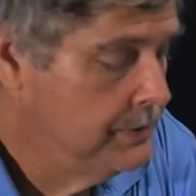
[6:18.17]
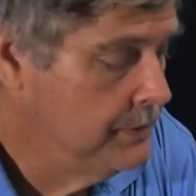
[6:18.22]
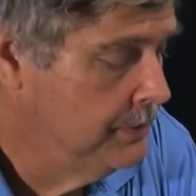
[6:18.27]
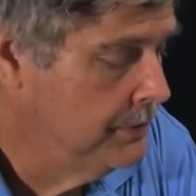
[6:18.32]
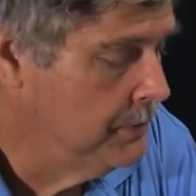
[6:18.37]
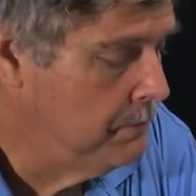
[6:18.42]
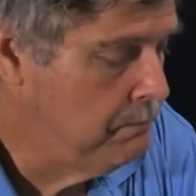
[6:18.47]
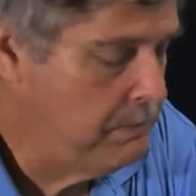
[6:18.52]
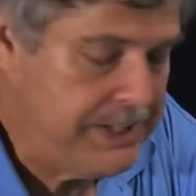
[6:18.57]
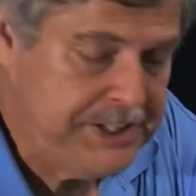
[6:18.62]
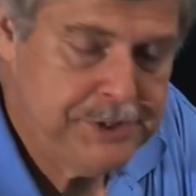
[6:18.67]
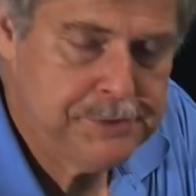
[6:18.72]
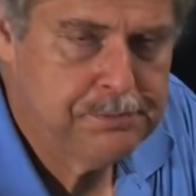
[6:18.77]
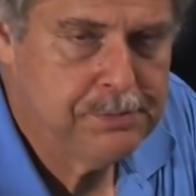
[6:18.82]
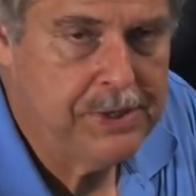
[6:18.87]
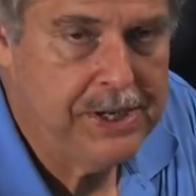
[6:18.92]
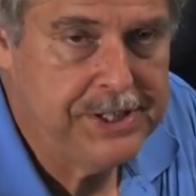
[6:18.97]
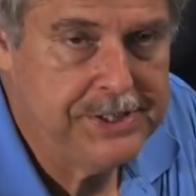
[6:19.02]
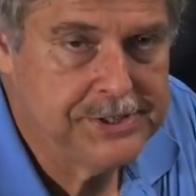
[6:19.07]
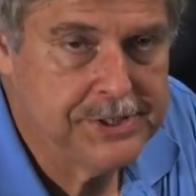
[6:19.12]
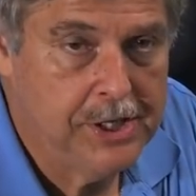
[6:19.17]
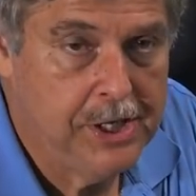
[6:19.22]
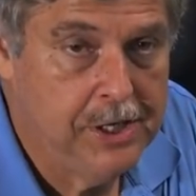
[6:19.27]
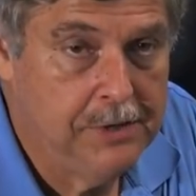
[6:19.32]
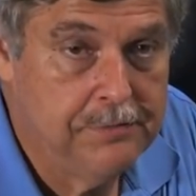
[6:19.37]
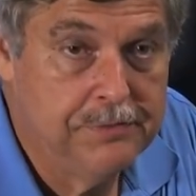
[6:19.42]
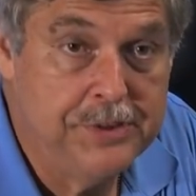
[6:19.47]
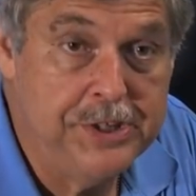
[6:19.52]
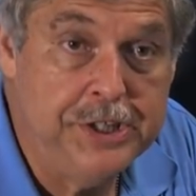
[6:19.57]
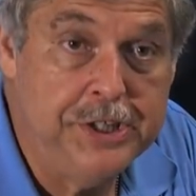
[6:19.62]
base price
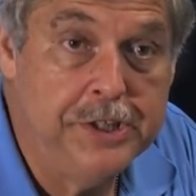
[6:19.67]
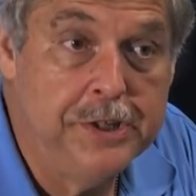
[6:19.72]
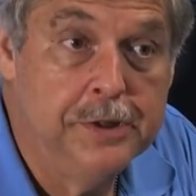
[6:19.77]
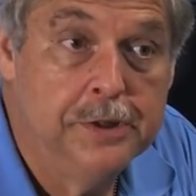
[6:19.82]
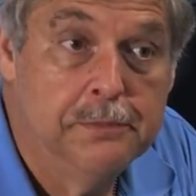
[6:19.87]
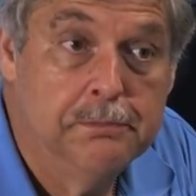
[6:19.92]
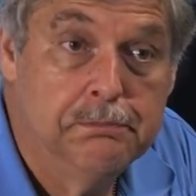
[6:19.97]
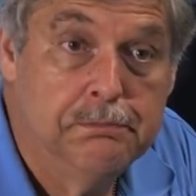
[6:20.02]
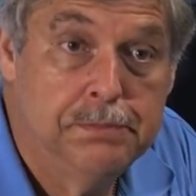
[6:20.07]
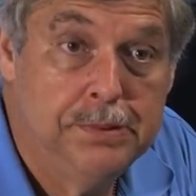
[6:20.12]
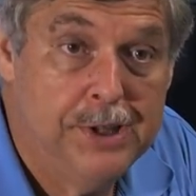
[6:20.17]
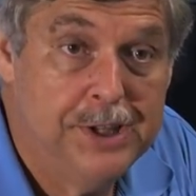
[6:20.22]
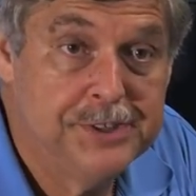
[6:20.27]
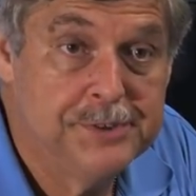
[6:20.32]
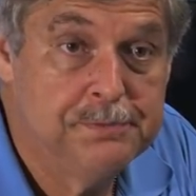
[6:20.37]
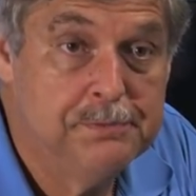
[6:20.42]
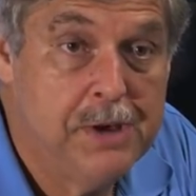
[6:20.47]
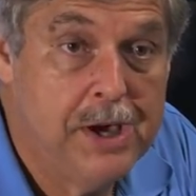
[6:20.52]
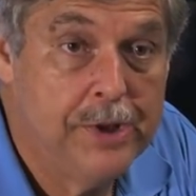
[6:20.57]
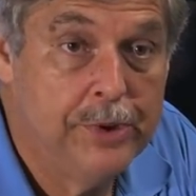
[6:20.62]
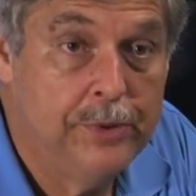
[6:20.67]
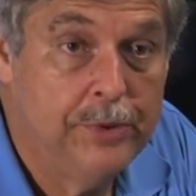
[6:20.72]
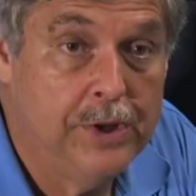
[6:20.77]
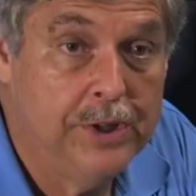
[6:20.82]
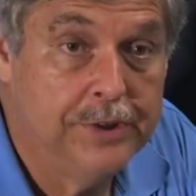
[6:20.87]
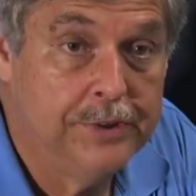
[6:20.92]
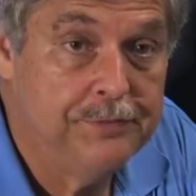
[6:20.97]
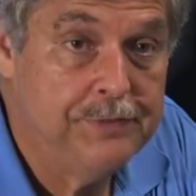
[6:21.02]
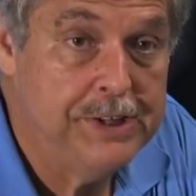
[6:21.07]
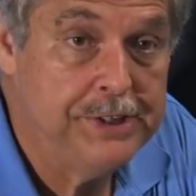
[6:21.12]
of the Plus model of the
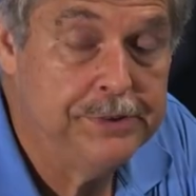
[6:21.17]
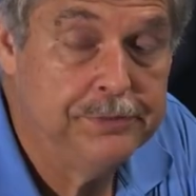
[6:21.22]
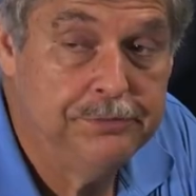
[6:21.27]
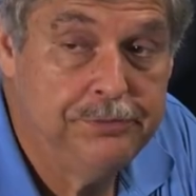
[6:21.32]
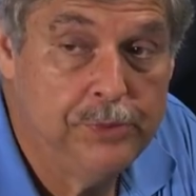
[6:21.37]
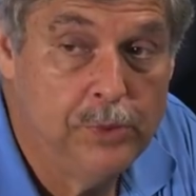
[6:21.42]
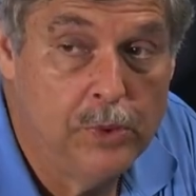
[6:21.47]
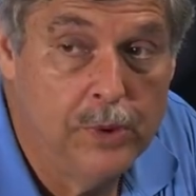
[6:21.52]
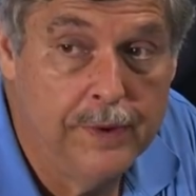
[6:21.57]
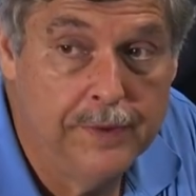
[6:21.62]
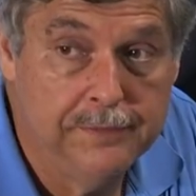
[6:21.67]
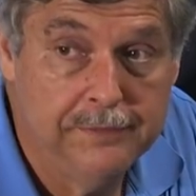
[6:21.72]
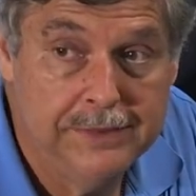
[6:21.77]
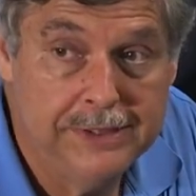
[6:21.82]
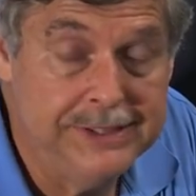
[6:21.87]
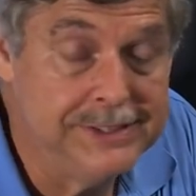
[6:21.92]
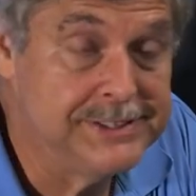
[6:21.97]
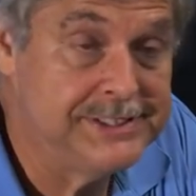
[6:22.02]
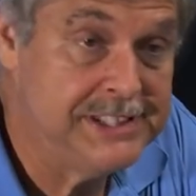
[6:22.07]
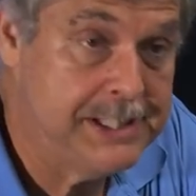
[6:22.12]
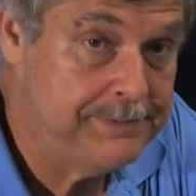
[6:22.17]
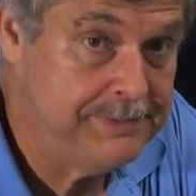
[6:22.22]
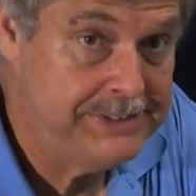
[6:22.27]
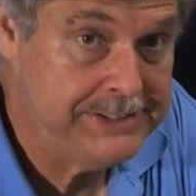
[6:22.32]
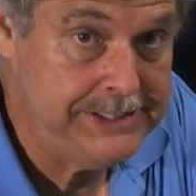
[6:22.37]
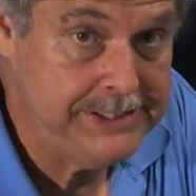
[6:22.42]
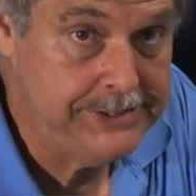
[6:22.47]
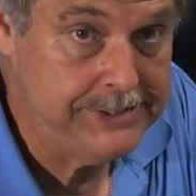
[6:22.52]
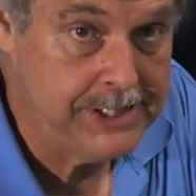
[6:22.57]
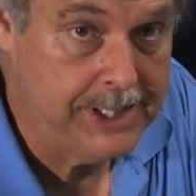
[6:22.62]
Phantom 4 is
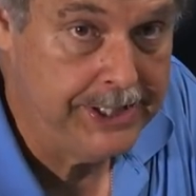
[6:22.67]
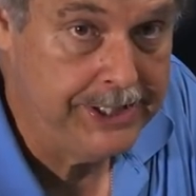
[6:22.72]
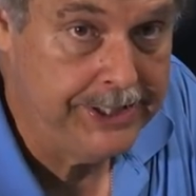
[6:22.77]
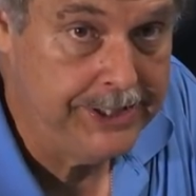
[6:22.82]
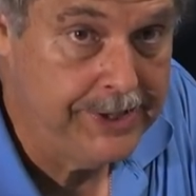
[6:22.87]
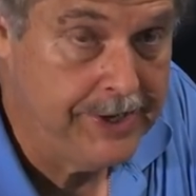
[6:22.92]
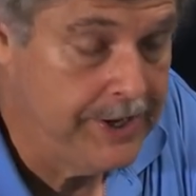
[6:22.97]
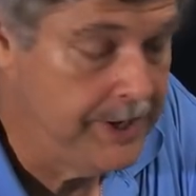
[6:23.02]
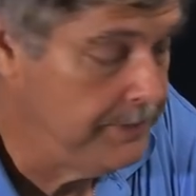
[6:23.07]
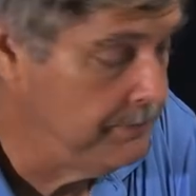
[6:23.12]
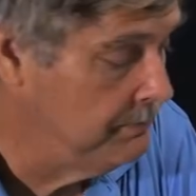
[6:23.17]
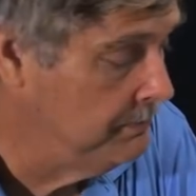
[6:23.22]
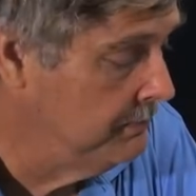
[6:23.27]
$17.99.